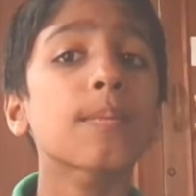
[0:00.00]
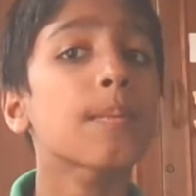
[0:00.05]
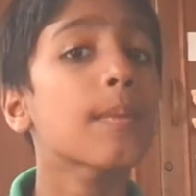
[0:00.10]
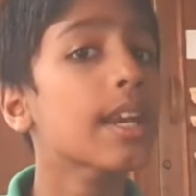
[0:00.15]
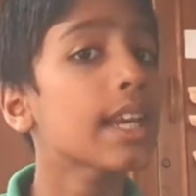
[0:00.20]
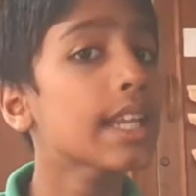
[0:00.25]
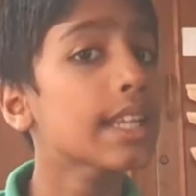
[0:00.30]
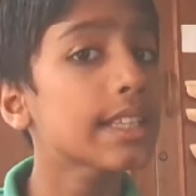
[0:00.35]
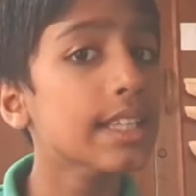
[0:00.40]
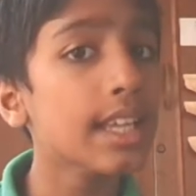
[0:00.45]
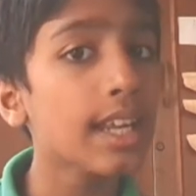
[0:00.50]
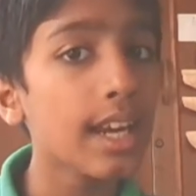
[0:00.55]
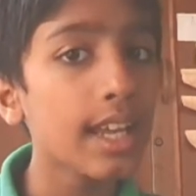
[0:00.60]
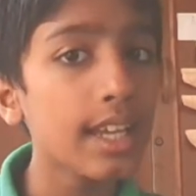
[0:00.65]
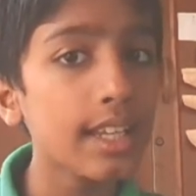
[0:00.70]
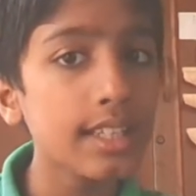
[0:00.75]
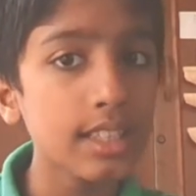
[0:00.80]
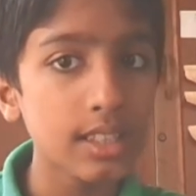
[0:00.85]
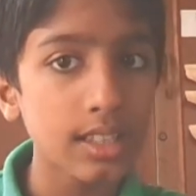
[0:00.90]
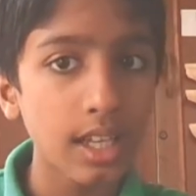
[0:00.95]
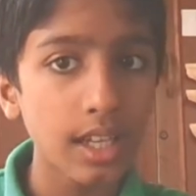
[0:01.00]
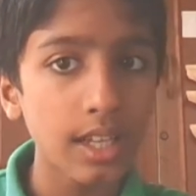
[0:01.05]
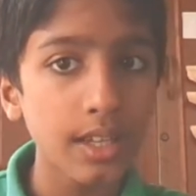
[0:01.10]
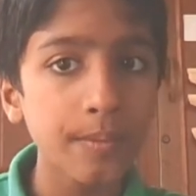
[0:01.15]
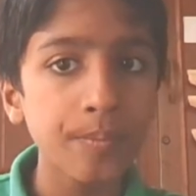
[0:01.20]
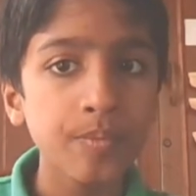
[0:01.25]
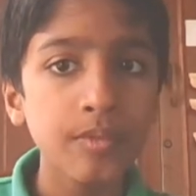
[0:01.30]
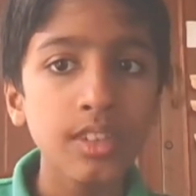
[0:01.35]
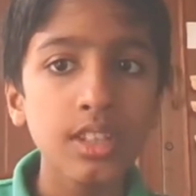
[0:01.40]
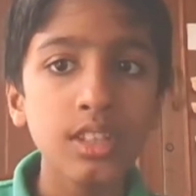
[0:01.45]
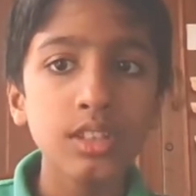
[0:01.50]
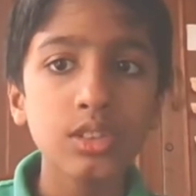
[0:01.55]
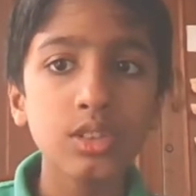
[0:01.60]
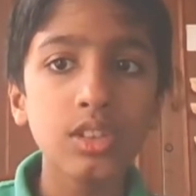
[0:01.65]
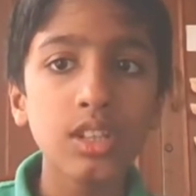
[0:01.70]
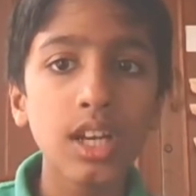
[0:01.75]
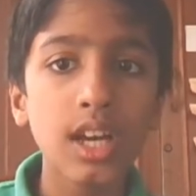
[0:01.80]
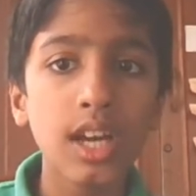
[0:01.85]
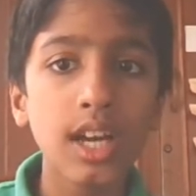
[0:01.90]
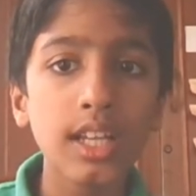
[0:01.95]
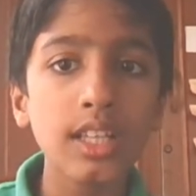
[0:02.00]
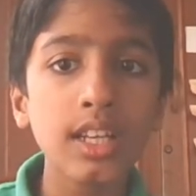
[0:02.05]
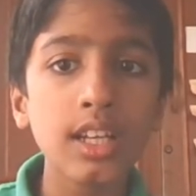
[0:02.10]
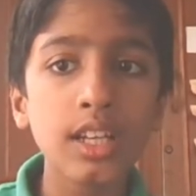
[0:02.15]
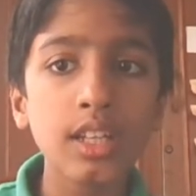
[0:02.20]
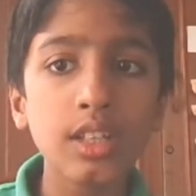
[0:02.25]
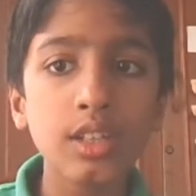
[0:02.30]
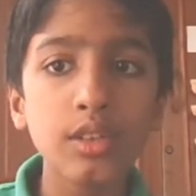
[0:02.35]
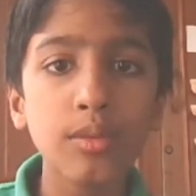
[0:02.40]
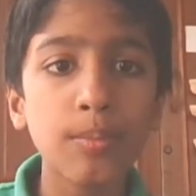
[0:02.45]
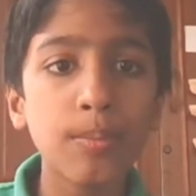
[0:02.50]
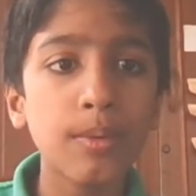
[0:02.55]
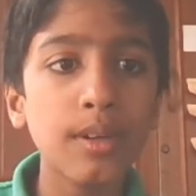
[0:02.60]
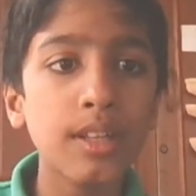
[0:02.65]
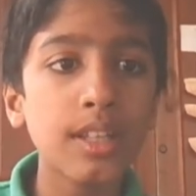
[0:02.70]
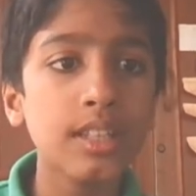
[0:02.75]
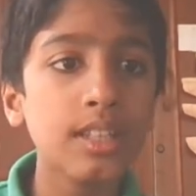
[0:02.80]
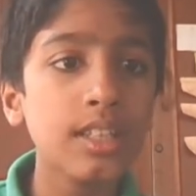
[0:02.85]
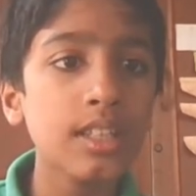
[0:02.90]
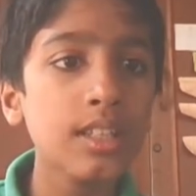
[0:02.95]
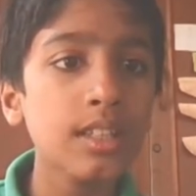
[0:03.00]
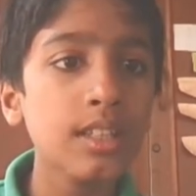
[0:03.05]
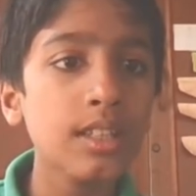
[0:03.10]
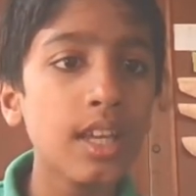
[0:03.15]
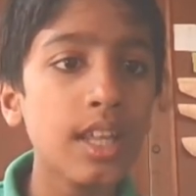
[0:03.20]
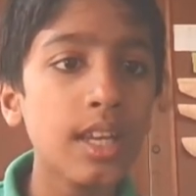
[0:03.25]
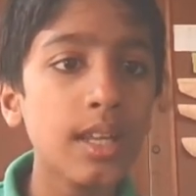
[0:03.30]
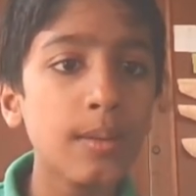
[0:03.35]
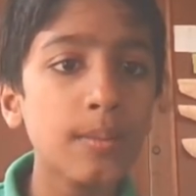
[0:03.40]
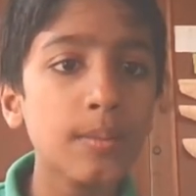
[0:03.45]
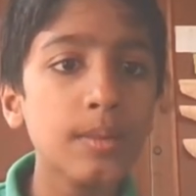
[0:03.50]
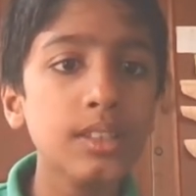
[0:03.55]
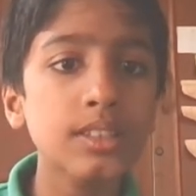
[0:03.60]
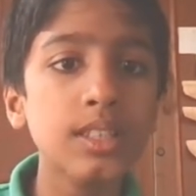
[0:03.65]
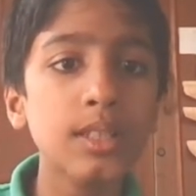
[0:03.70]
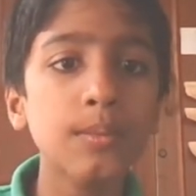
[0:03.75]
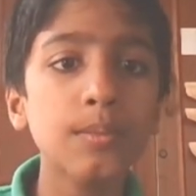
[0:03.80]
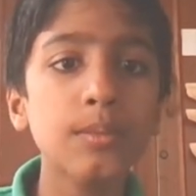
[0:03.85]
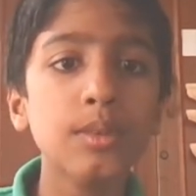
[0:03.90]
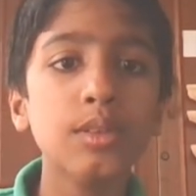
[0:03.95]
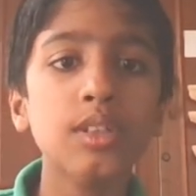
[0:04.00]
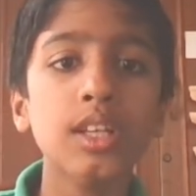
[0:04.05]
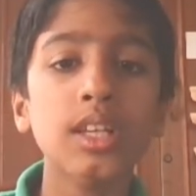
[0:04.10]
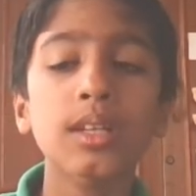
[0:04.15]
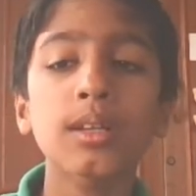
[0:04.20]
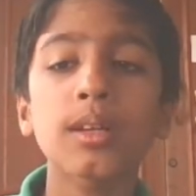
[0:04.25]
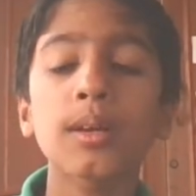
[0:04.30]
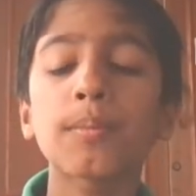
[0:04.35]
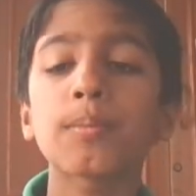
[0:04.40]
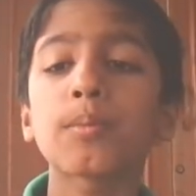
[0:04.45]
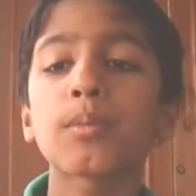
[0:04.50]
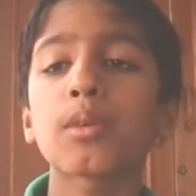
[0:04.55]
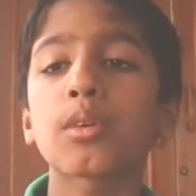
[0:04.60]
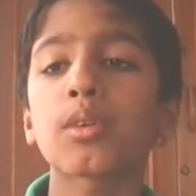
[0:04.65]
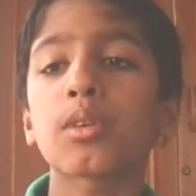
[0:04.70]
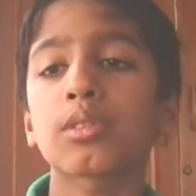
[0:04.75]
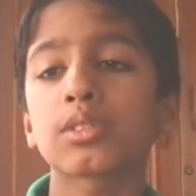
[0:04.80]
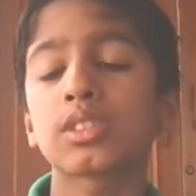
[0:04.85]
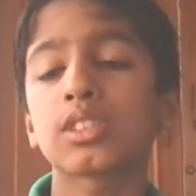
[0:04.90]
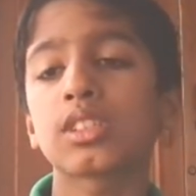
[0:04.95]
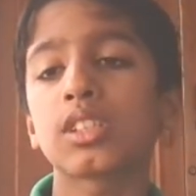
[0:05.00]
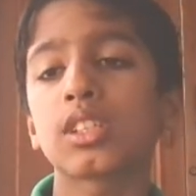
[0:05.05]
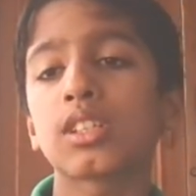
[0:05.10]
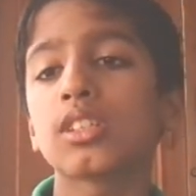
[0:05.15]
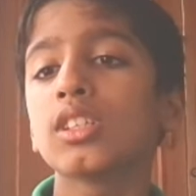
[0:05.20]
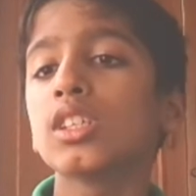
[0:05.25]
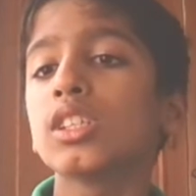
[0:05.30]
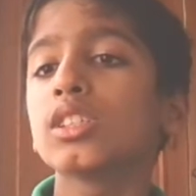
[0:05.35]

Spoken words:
breathing rate is high. So the higher rate of breathing enables them to take up more oxygen.